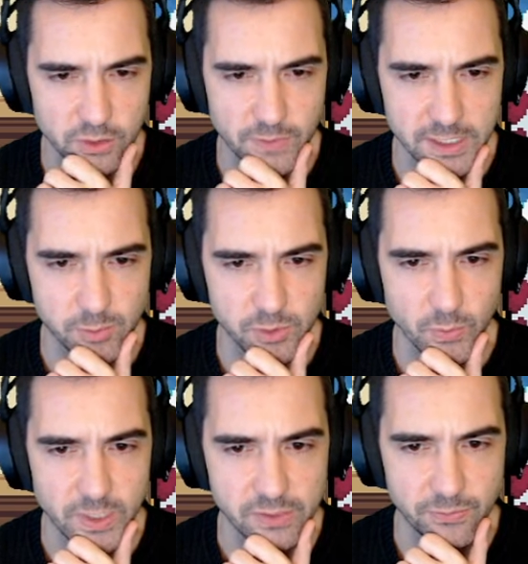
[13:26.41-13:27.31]
under Vesper in the
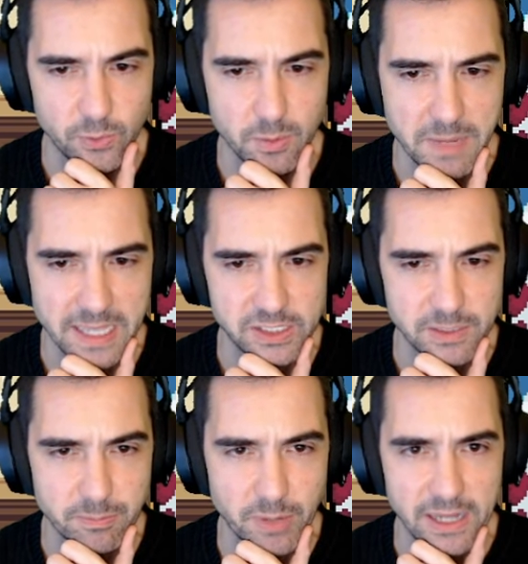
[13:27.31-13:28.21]
ways of
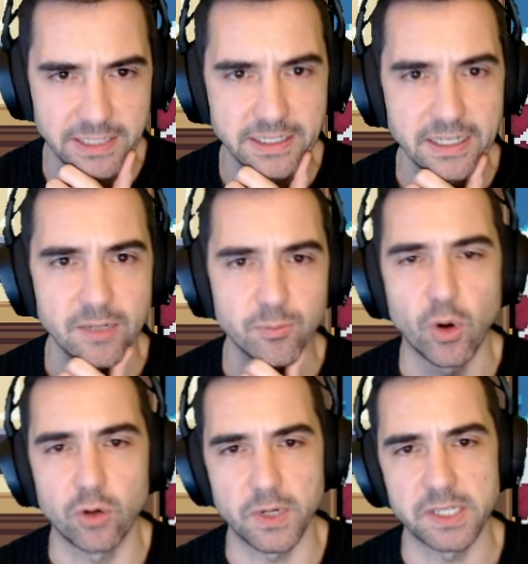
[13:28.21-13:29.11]
Fumamancy, but
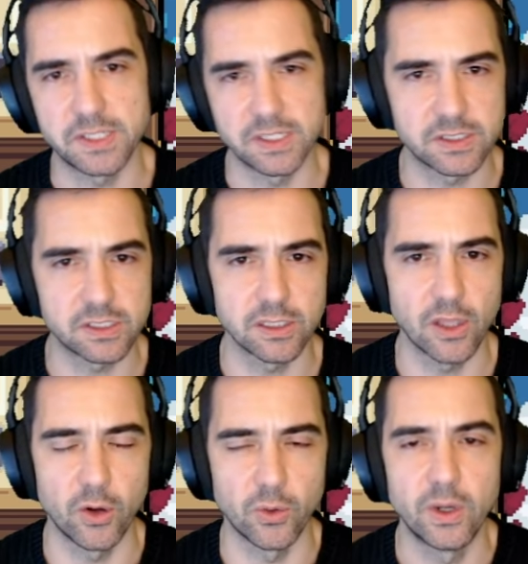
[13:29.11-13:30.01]
progress is
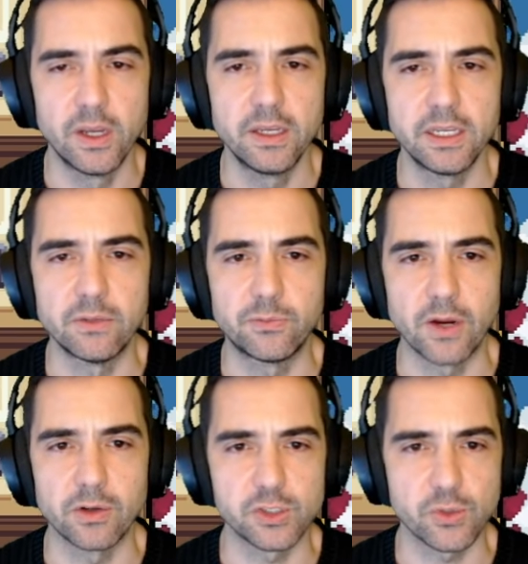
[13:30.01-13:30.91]
slow. In
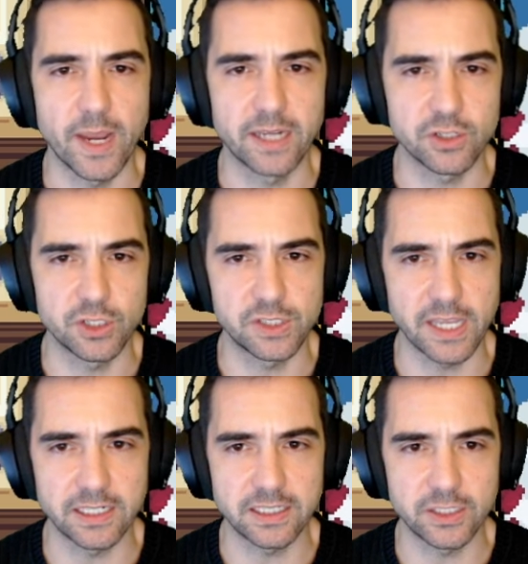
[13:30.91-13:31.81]
fairness to Ragna, she's
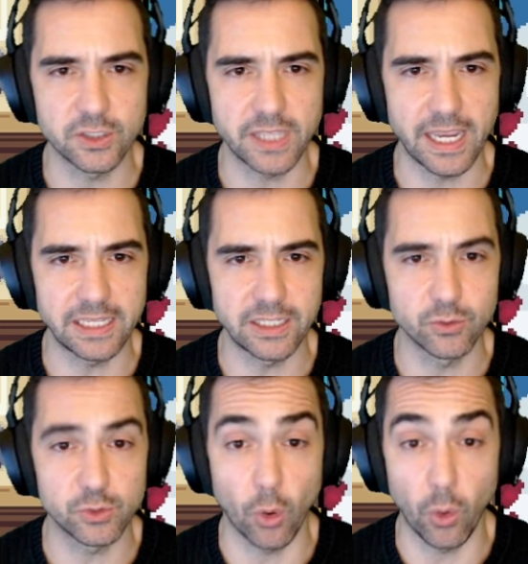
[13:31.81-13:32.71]
technically just eight
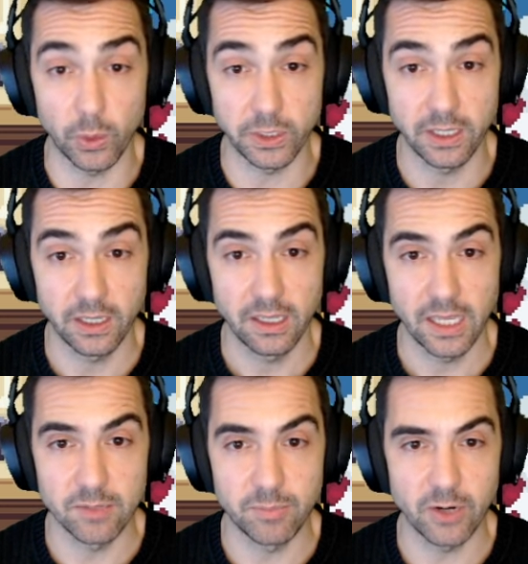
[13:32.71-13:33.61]
years old
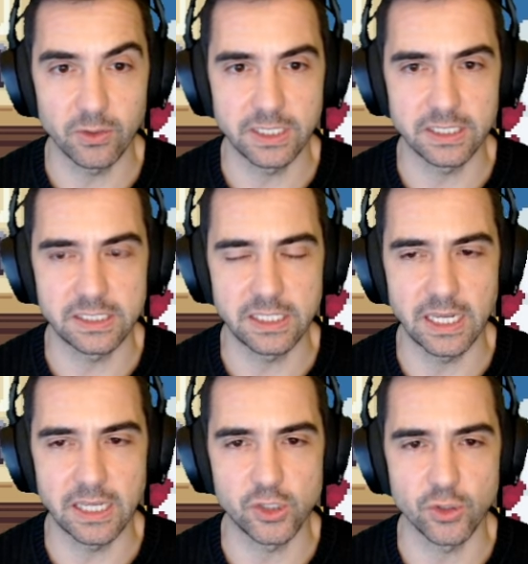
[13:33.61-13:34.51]
and barely a
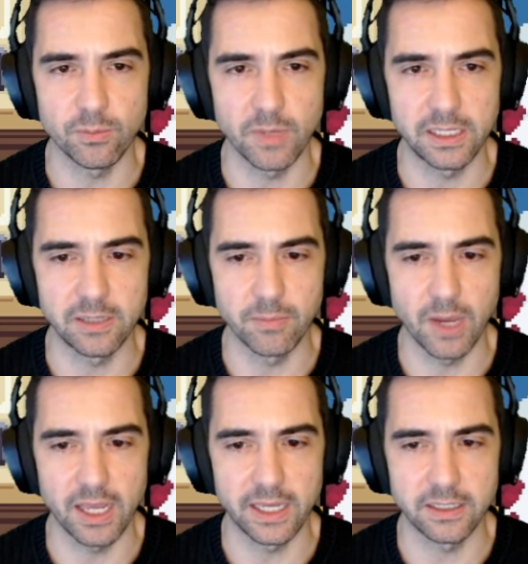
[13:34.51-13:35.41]
teenager in
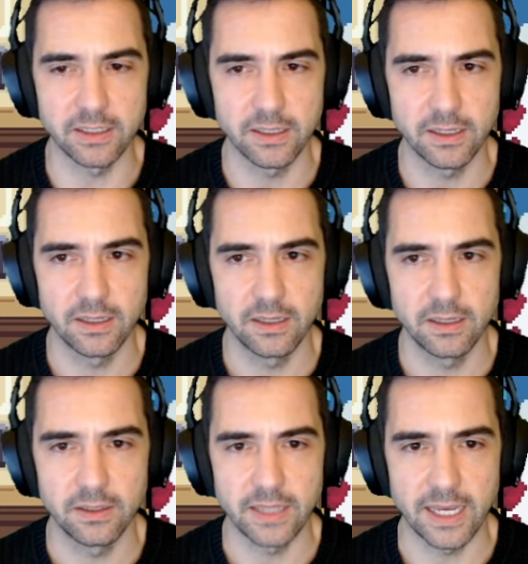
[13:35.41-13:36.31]
mind.
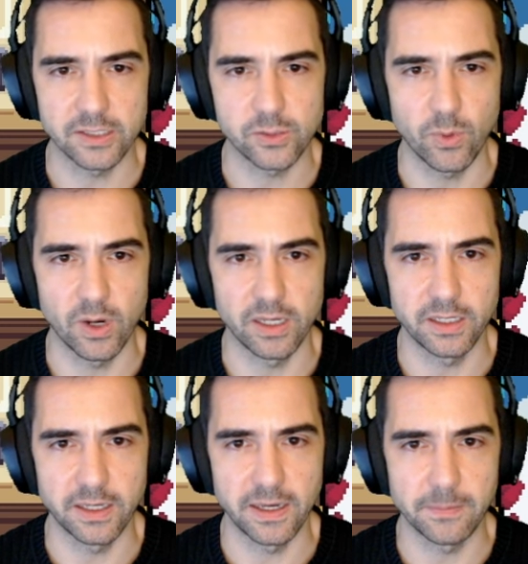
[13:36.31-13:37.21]
That's why,
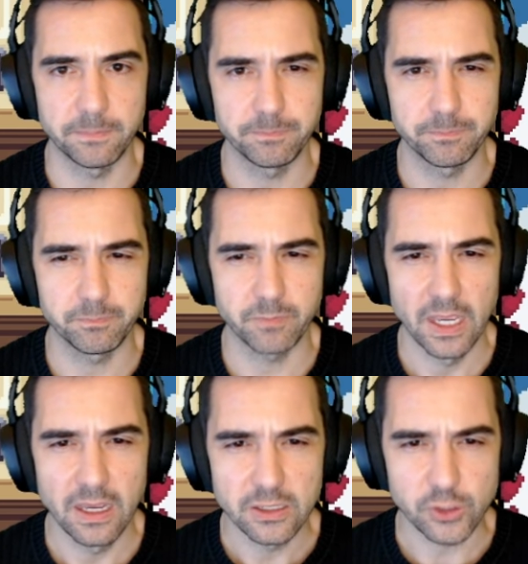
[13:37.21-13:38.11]
yeah.
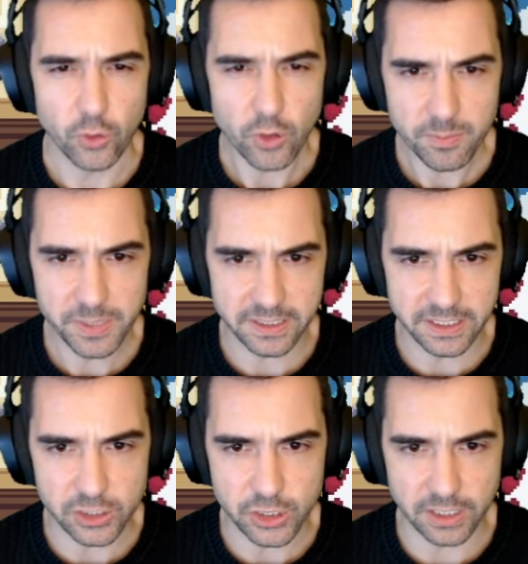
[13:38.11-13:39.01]
So her
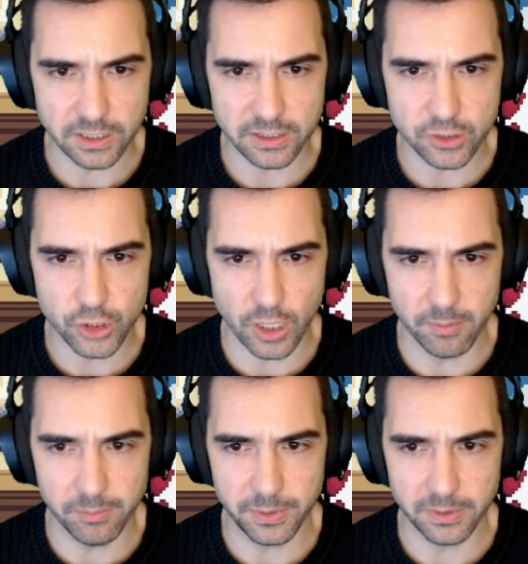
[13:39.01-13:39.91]
ability, she can
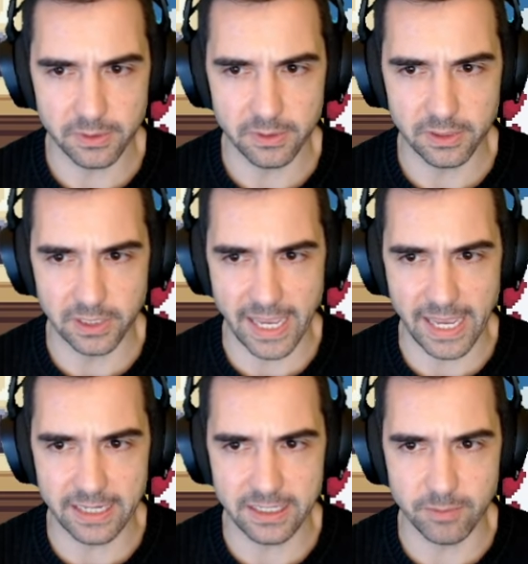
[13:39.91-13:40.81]
jump,
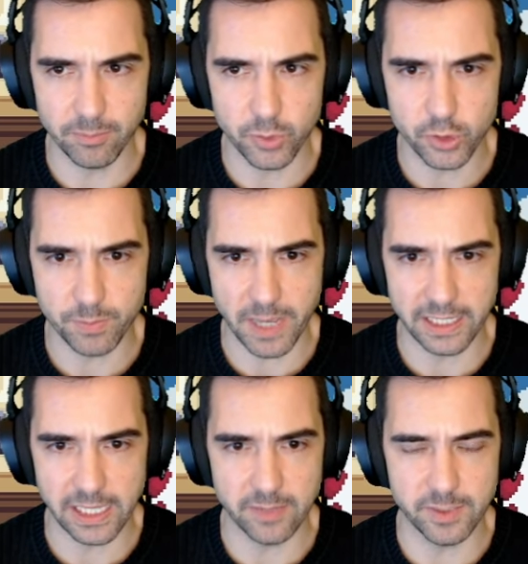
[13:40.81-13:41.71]
land, and push
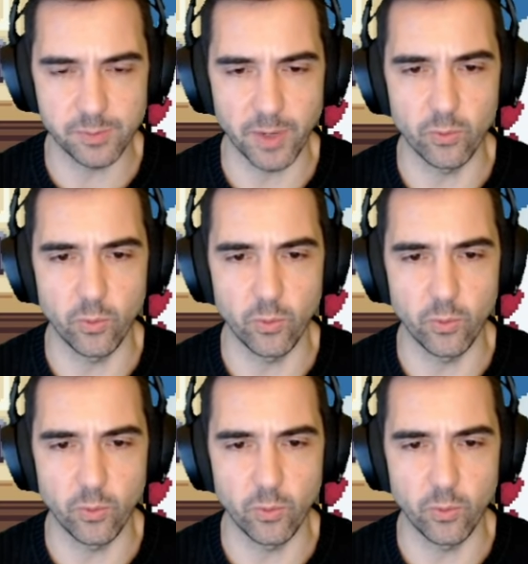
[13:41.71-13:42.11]
back enemies by